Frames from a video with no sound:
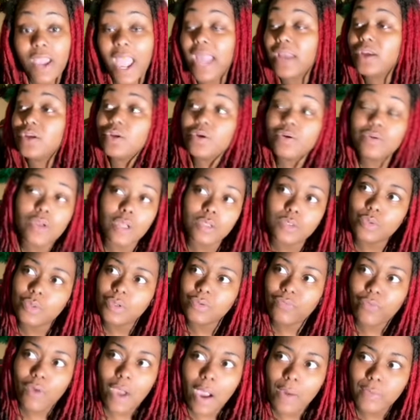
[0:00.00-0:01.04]
You can't do no
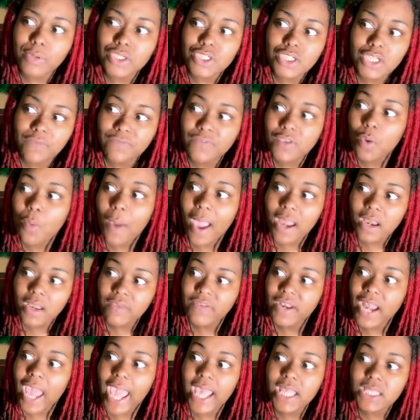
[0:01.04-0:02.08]
24-hour shift. You
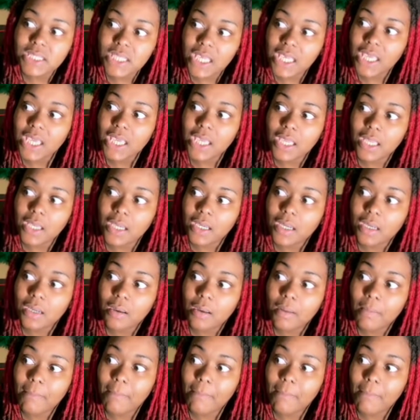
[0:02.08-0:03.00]
ain't even 18,